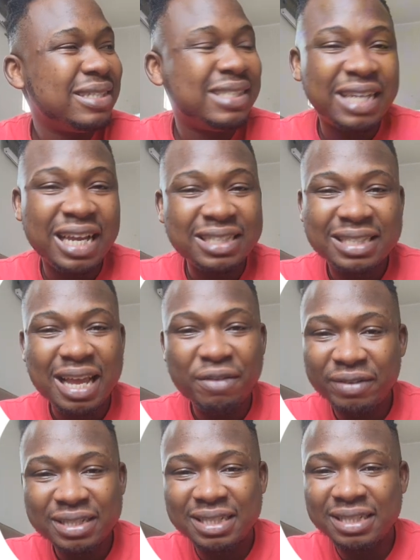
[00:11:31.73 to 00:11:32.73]
changed
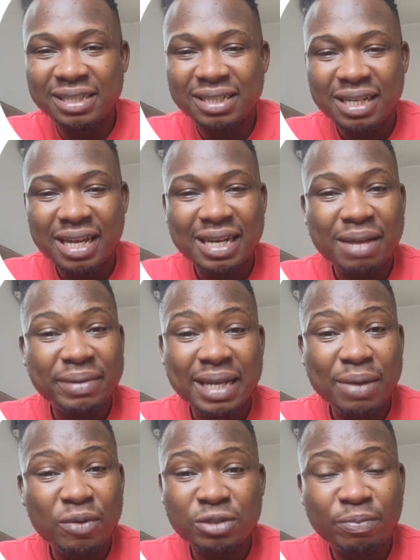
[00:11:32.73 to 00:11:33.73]
everything, and I
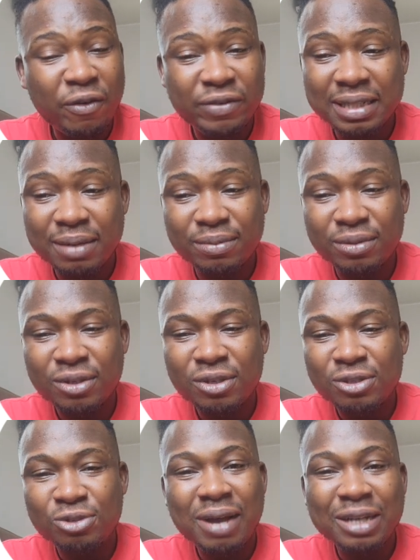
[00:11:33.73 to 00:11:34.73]
became what profitable.
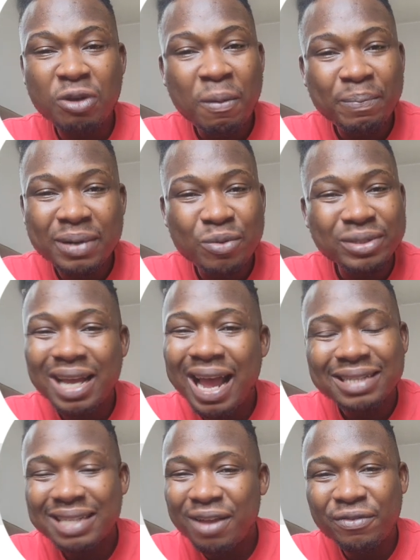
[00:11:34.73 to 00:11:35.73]
So I don't play with
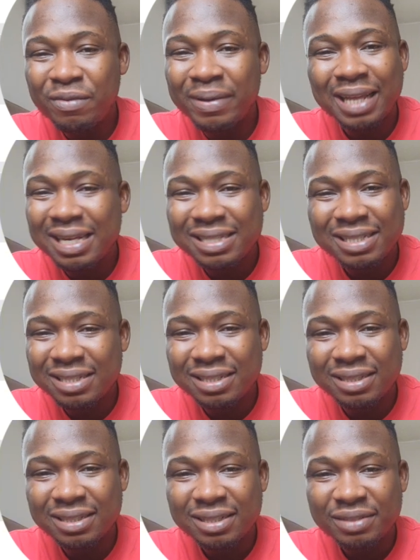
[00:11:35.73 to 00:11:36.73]
higher time frame
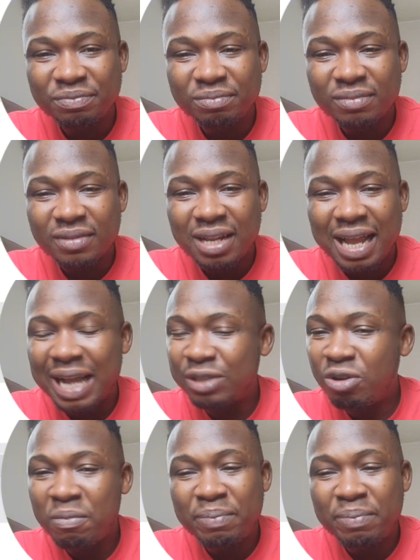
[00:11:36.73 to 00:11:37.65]
analysis. Let's